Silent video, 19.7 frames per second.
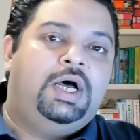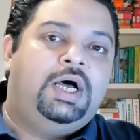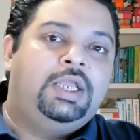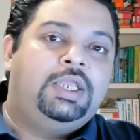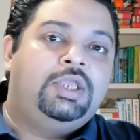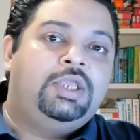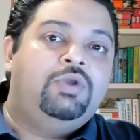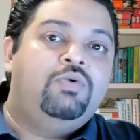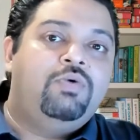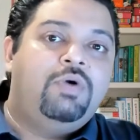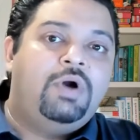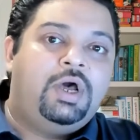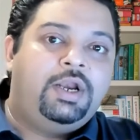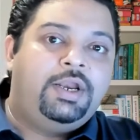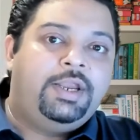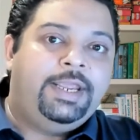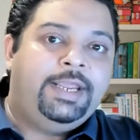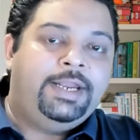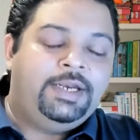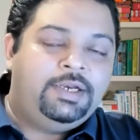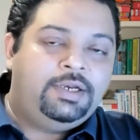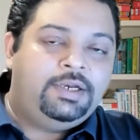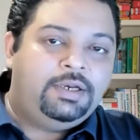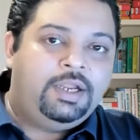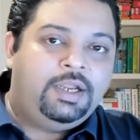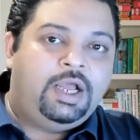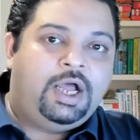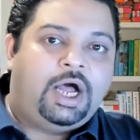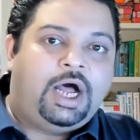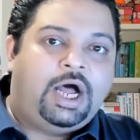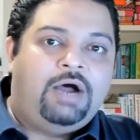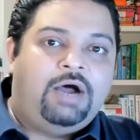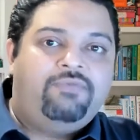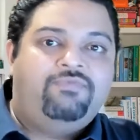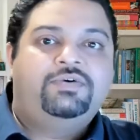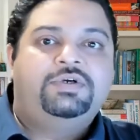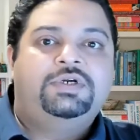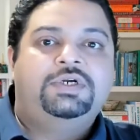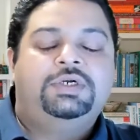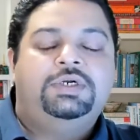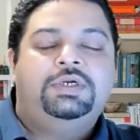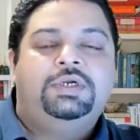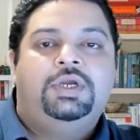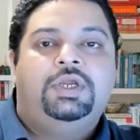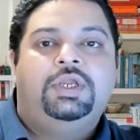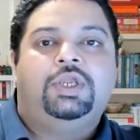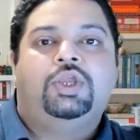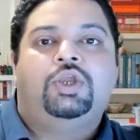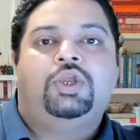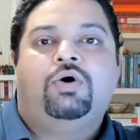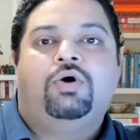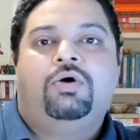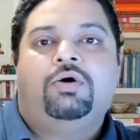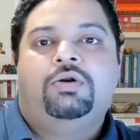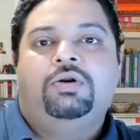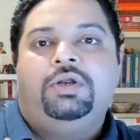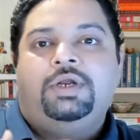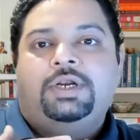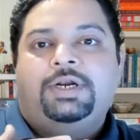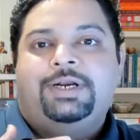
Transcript: you are in after your